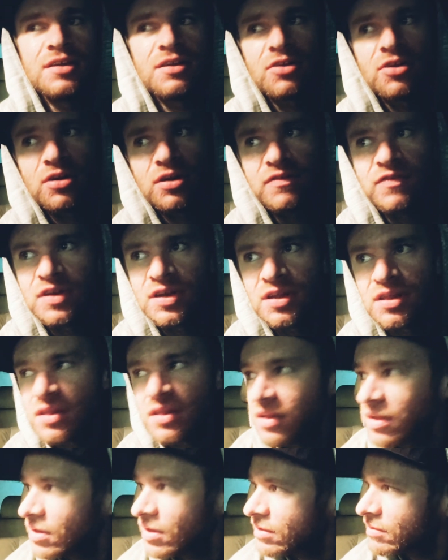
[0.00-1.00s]
heard of
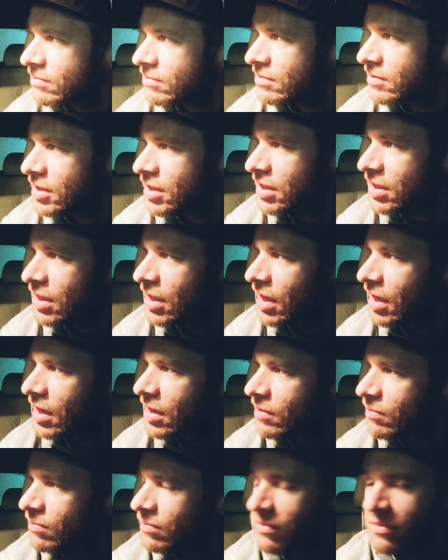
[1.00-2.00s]
anything like
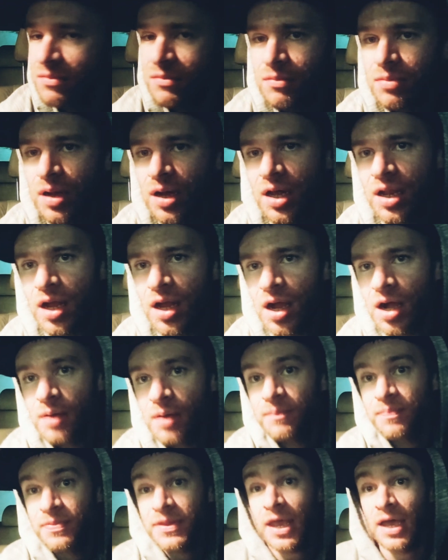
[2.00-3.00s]
that. But
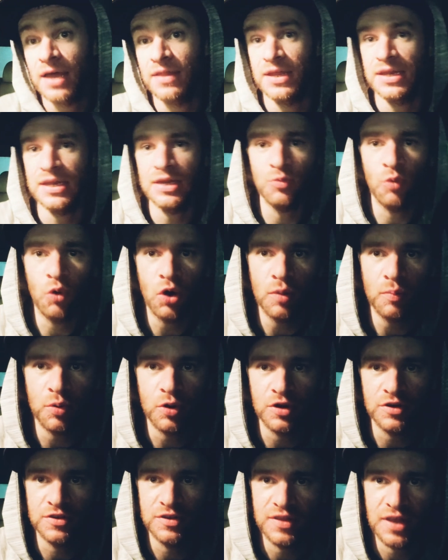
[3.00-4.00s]
um, yeah, they need one
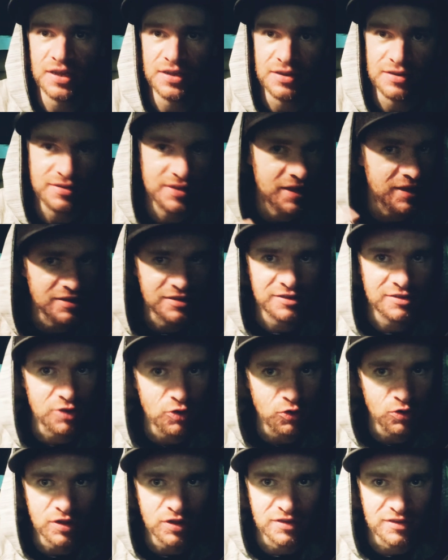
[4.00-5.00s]
person that does that
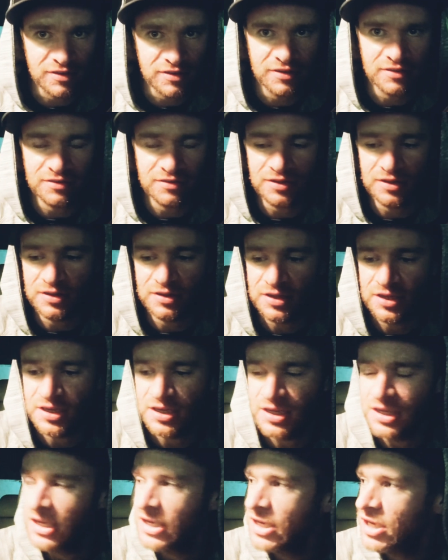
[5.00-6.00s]
so
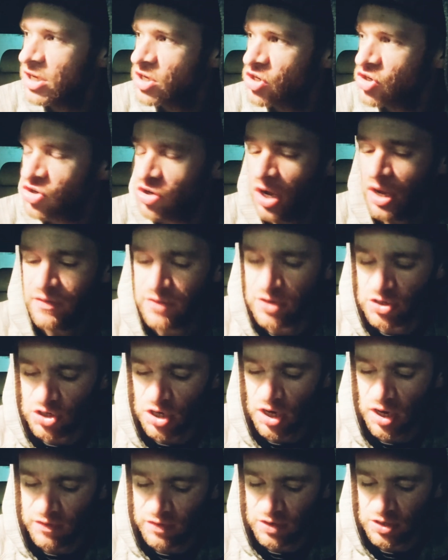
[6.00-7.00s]
consistently. Driving,
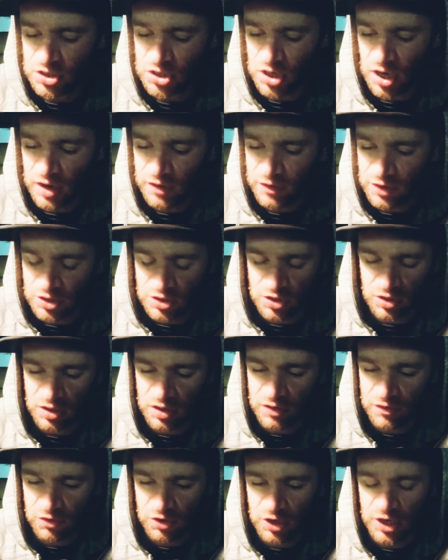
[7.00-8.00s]
driving, driving,
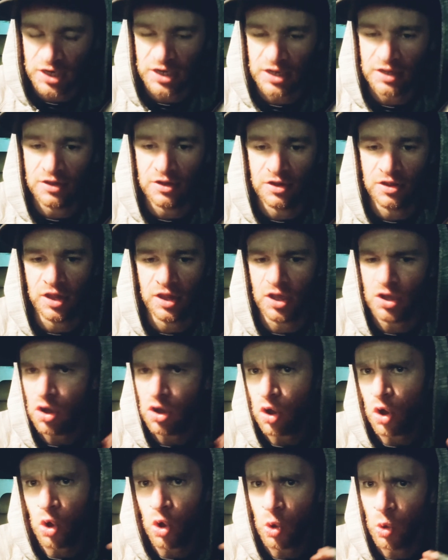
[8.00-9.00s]
delivering, and they're like,
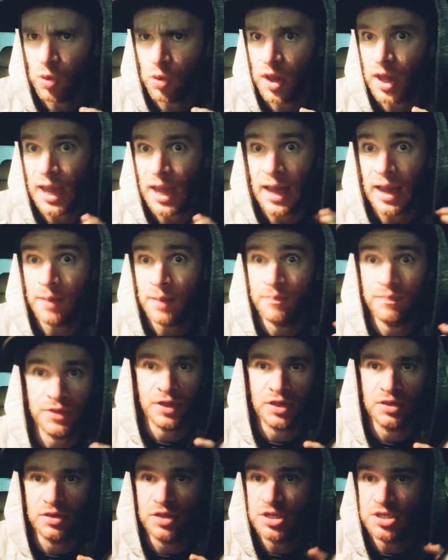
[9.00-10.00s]
oh, the app
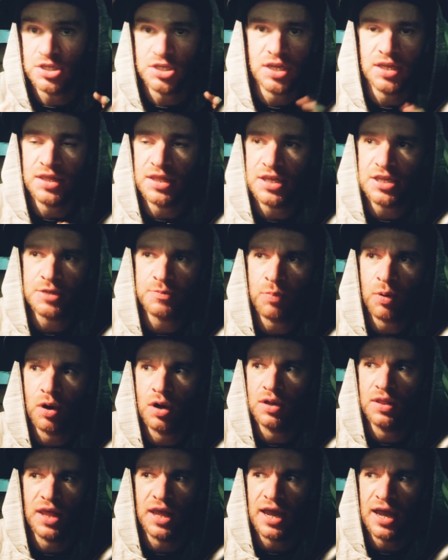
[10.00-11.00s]
glitched at this
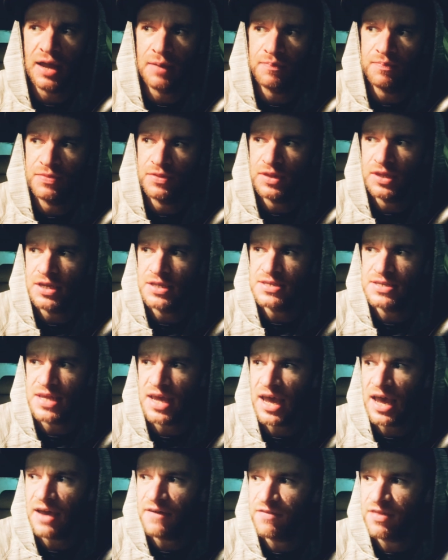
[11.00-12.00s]
part. The app needs to
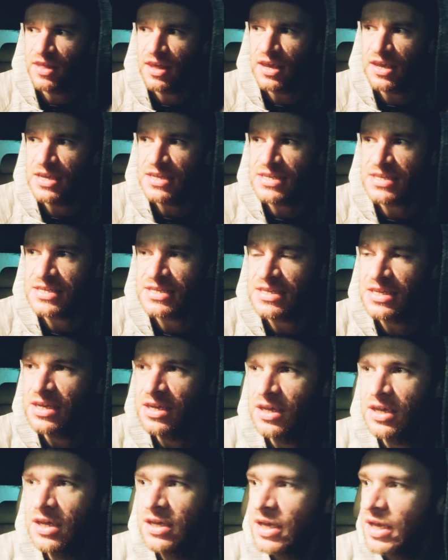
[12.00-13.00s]
have this.
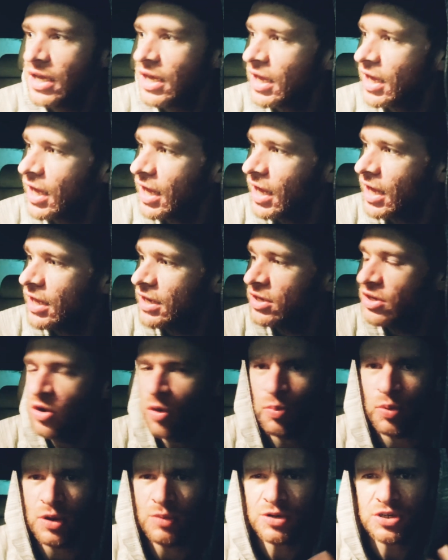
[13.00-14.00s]
And, you know,
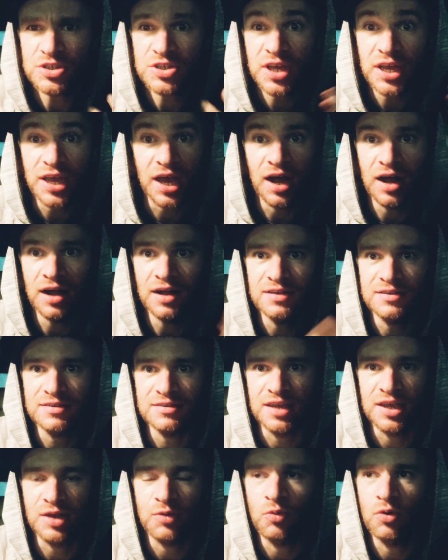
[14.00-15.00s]
pretty much like
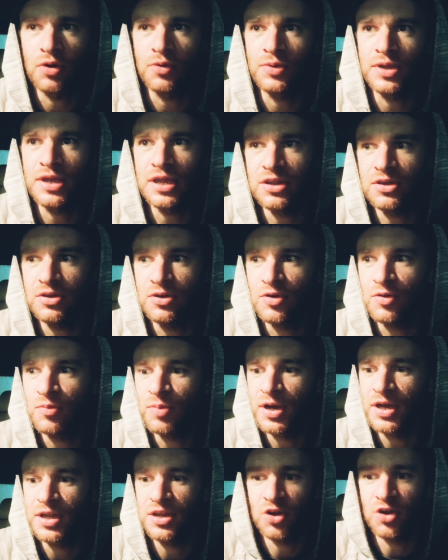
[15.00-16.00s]
us, like what we do,
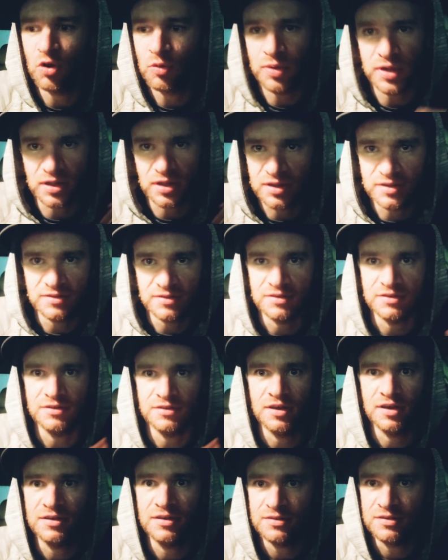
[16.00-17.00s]
but nobody listens
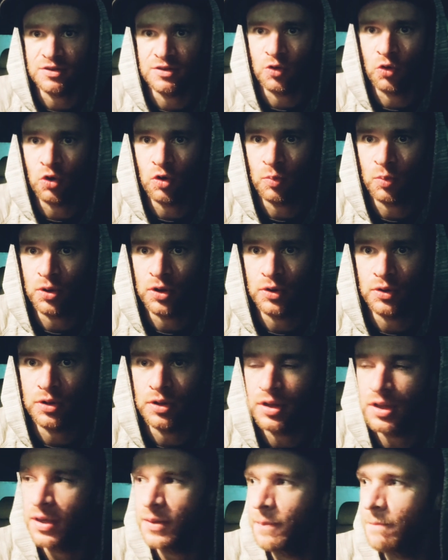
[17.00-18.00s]
to us in corporate,
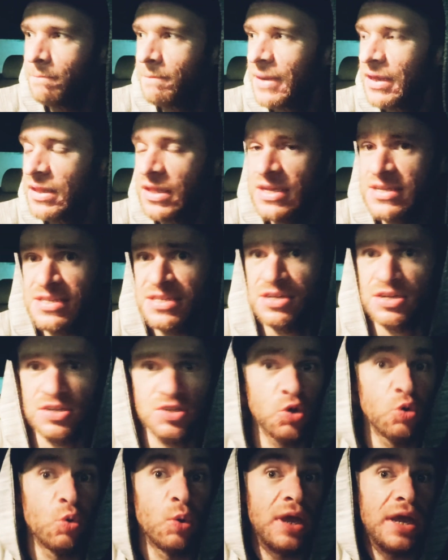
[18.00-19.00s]
really, unless there's
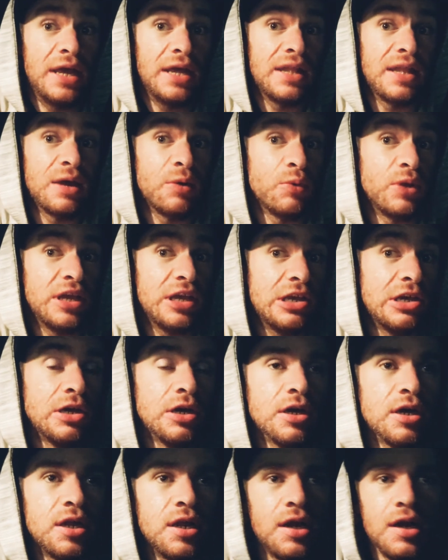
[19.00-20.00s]
a way that we
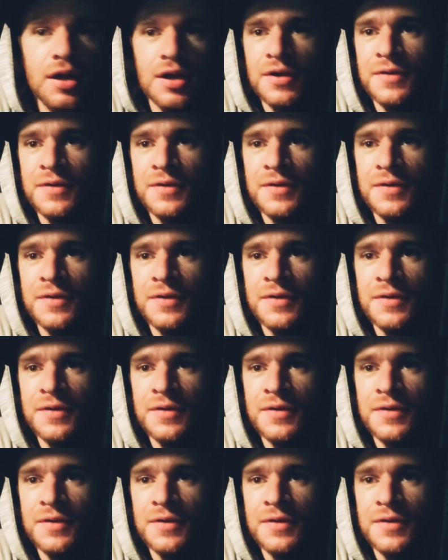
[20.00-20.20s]
could.